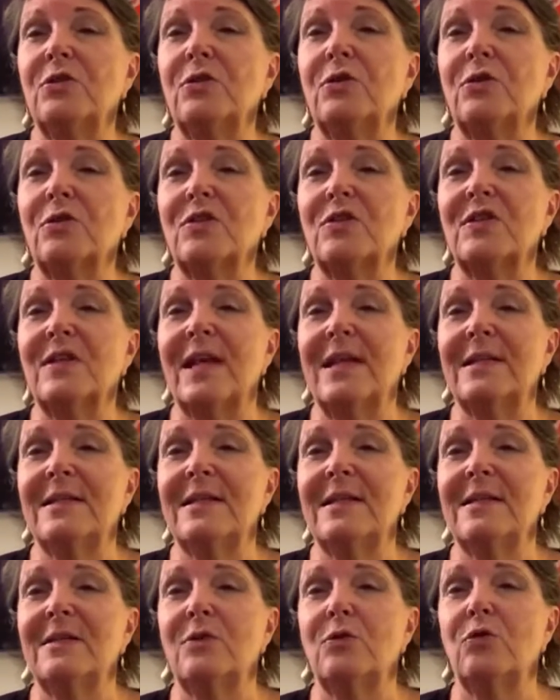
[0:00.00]
to your
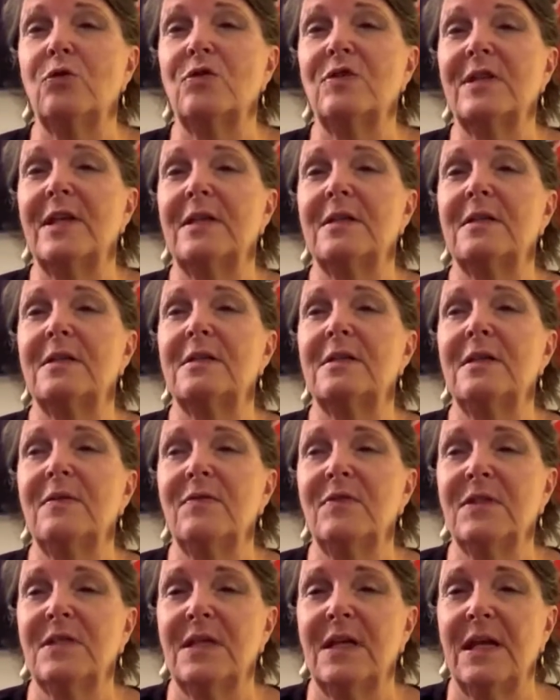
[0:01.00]
senses and your
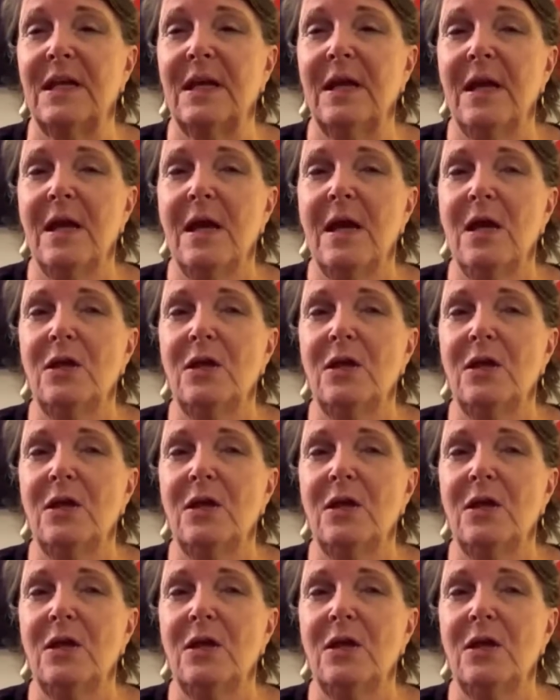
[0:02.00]
sensitivity.